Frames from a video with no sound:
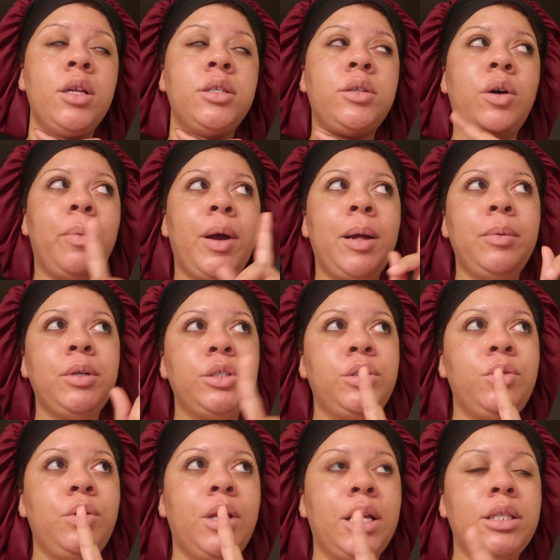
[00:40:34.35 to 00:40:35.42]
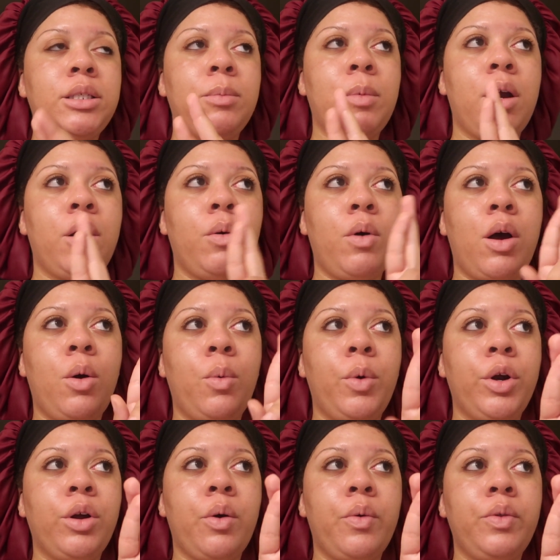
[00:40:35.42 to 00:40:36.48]
So I'll probably do that tomorrow. I'll
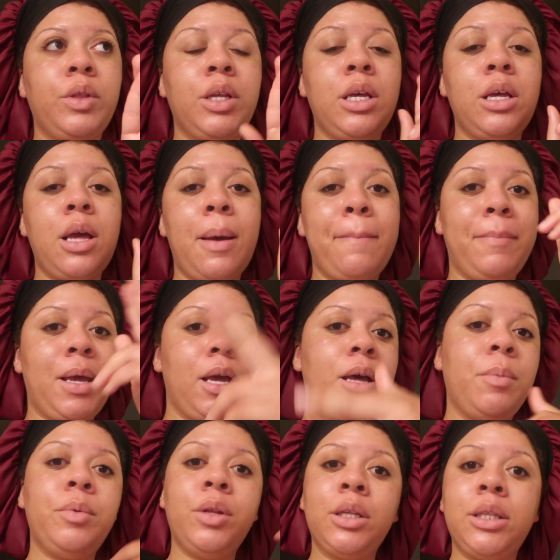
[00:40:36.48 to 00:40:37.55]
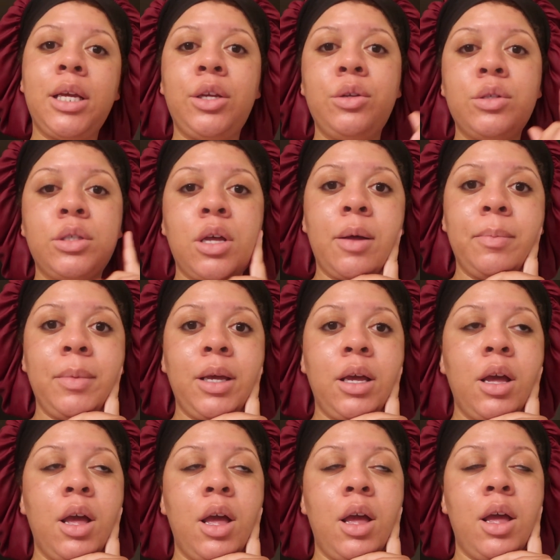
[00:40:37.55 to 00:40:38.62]
work on the makeup look that you saw
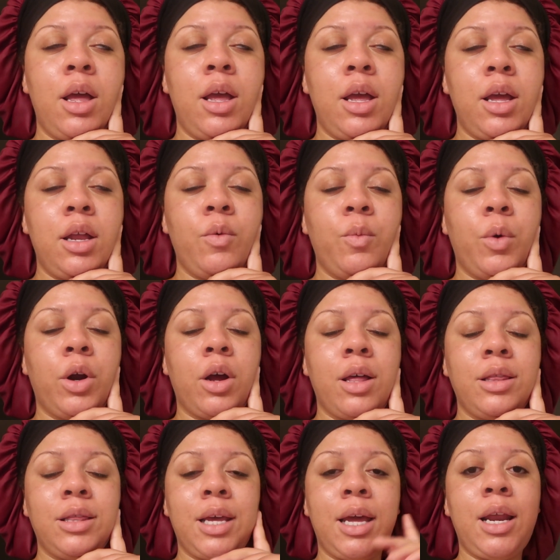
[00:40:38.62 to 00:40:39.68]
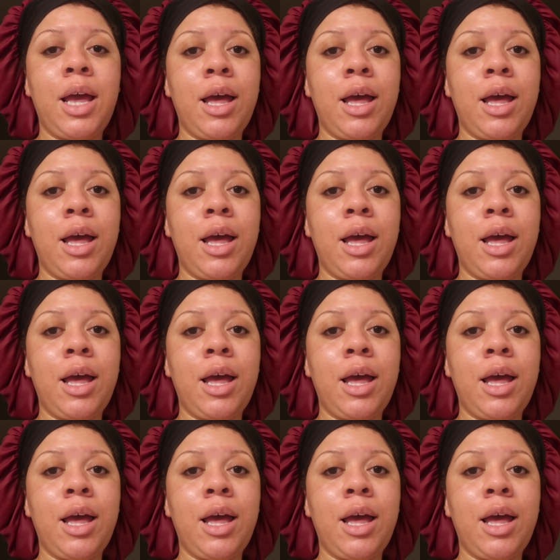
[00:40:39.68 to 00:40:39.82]
me and work on that.